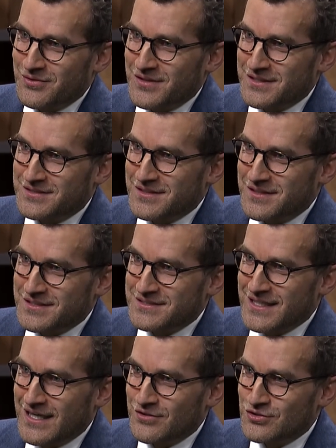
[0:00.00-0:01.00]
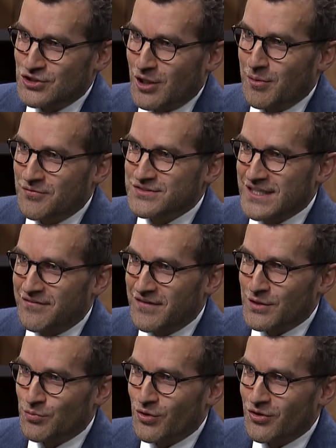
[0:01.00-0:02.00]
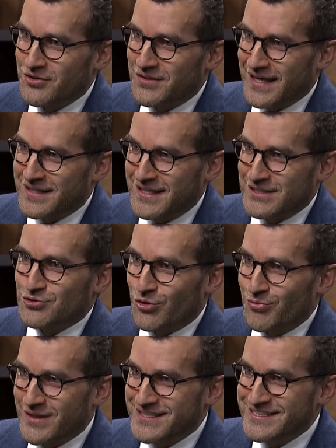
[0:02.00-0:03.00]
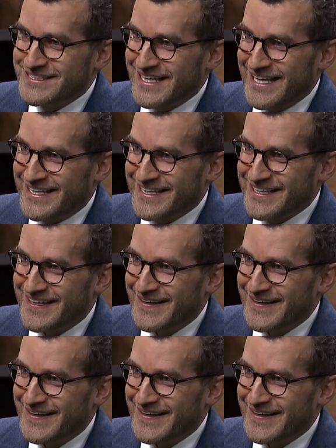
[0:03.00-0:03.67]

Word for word: this the job of saving the world, that that's already taken.